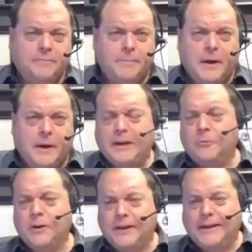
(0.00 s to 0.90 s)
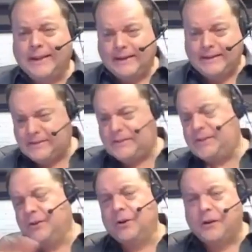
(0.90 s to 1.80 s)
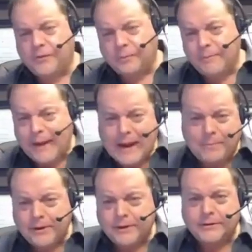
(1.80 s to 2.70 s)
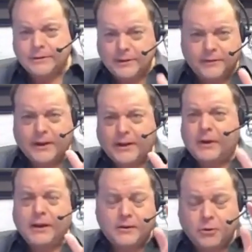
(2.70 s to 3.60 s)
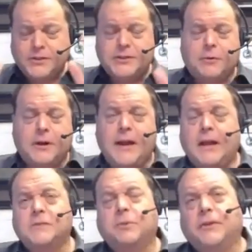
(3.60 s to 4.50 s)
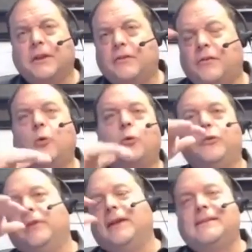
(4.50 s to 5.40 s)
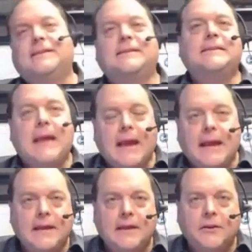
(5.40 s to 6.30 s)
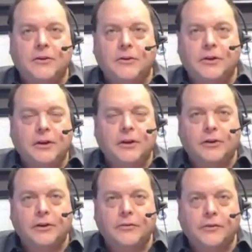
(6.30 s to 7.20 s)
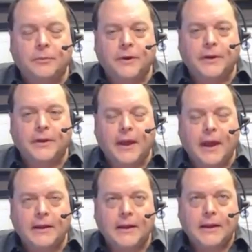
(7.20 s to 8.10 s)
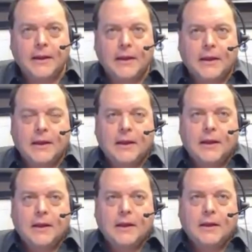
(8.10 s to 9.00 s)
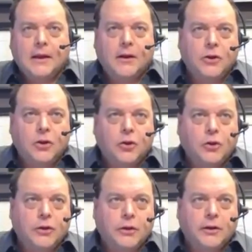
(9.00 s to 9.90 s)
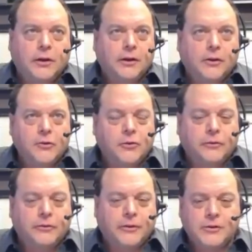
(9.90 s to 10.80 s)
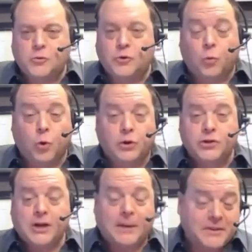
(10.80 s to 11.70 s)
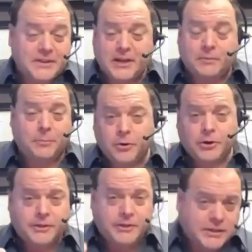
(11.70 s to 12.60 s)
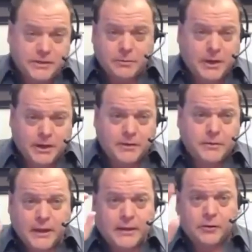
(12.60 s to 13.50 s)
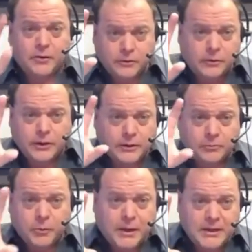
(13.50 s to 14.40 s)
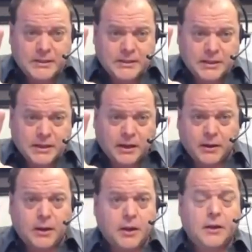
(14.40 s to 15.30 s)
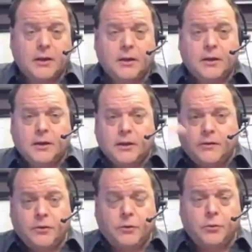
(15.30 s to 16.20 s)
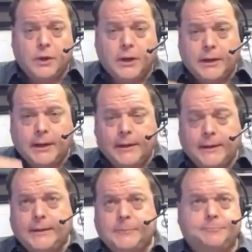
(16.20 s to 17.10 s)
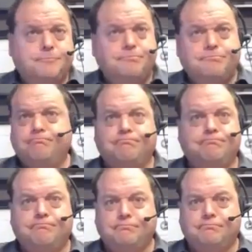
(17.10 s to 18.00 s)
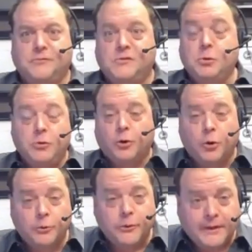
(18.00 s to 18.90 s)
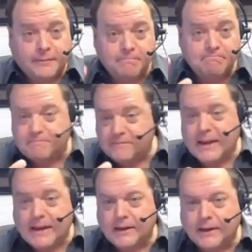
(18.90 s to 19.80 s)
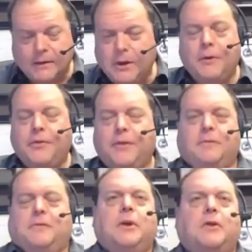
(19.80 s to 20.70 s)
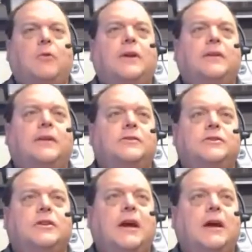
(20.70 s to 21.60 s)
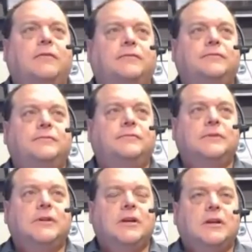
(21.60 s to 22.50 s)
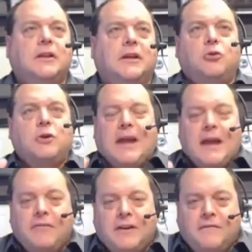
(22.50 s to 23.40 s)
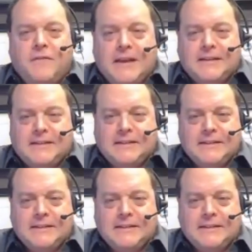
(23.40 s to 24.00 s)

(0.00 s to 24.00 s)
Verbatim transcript: I'm kind of wanted to like steer off the map here, and I've got my questions I want to ask. But the, so let's say you're gonna you're gonna do something like that. Yeah. Are you? Are, this the workshop that's coming up? to teach everybody how to do that, or give them the basics and how to to um, do their own thing. I, I, mean, this would be a great thing just to have. Like, you could have an event